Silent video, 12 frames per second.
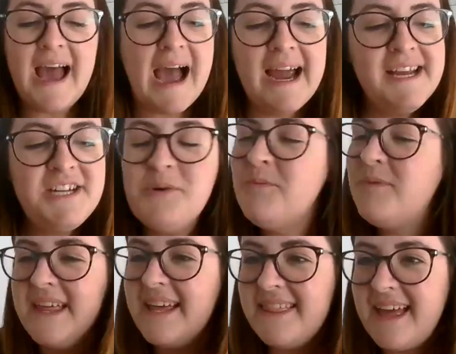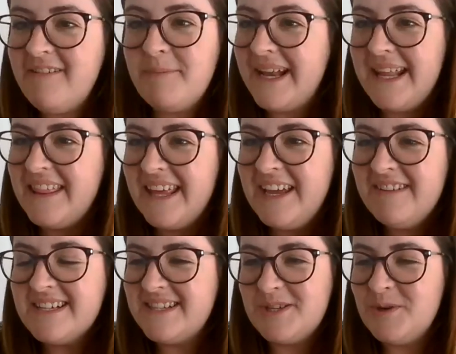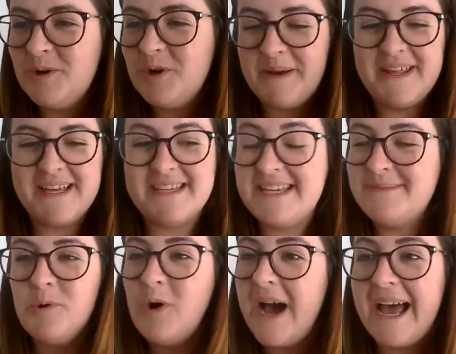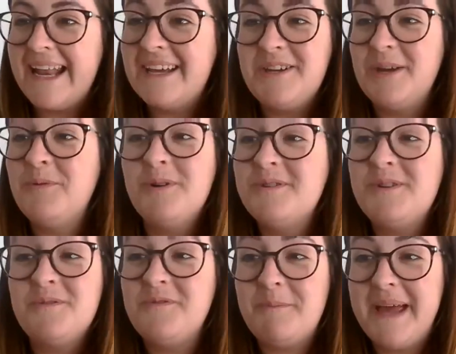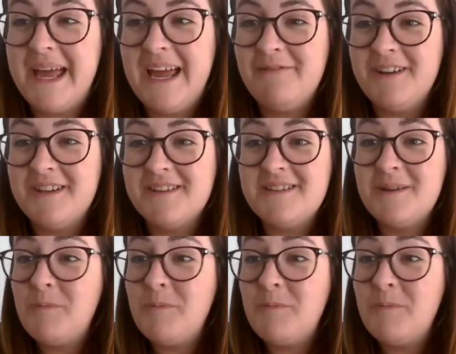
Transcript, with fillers: I don't think there are many theories that talk about this. It's more anecdotal stuff from parents.